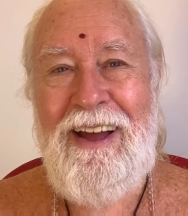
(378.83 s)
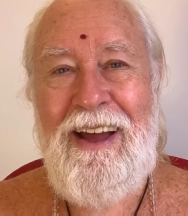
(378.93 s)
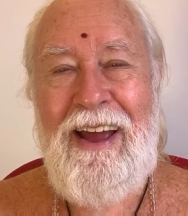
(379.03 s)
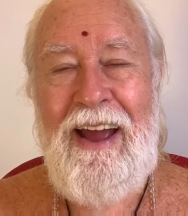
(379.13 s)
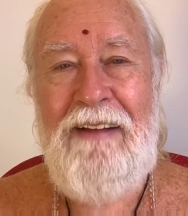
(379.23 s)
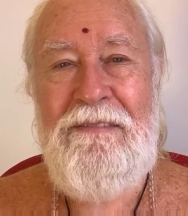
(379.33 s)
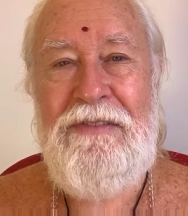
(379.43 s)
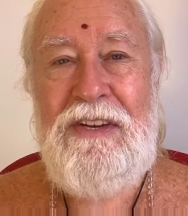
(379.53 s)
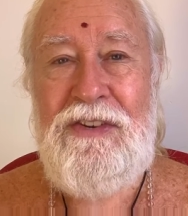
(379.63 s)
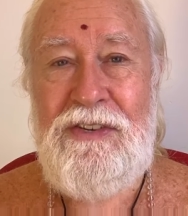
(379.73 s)
And
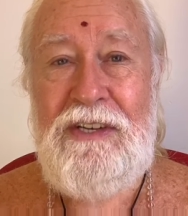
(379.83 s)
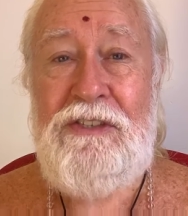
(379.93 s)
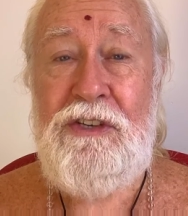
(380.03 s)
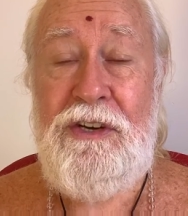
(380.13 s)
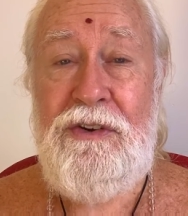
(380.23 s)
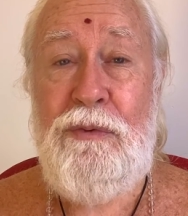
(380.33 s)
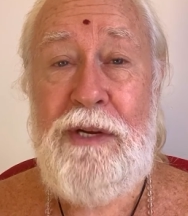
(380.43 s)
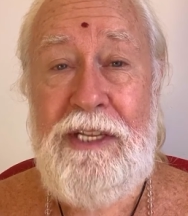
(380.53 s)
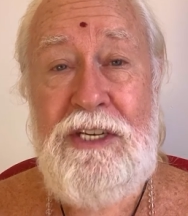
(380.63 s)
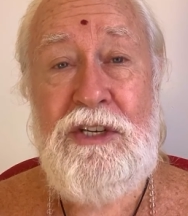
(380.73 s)
this is considered a
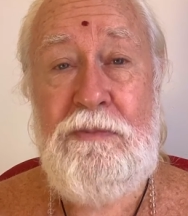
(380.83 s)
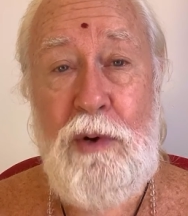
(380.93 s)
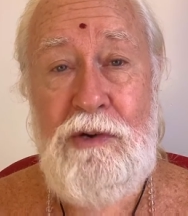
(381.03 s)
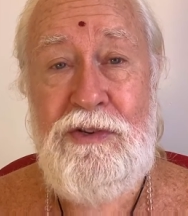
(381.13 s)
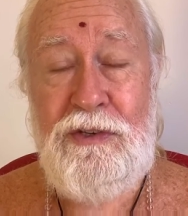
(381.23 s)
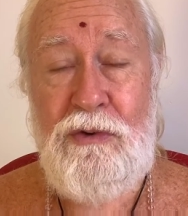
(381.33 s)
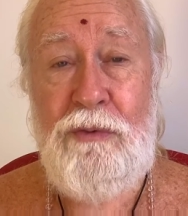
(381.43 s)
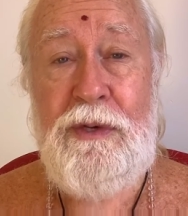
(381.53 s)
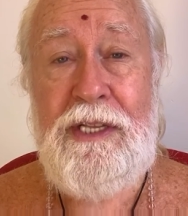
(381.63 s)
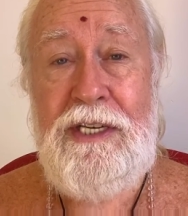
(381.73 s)
religious person or a
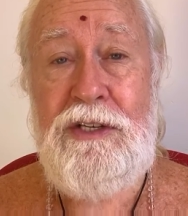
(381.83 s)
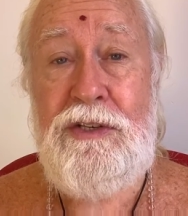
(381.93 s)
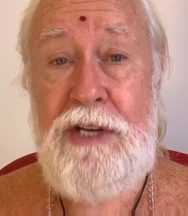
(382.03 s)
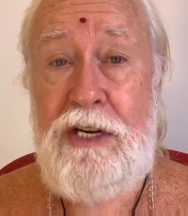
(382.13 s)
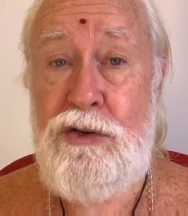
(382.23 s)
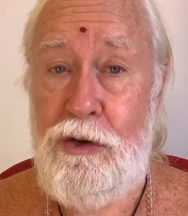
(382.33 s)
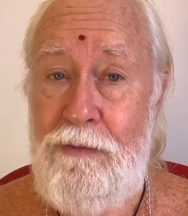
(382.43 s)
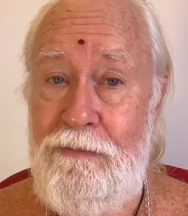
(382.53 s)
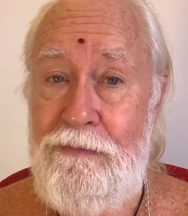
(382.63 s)
religious teacher.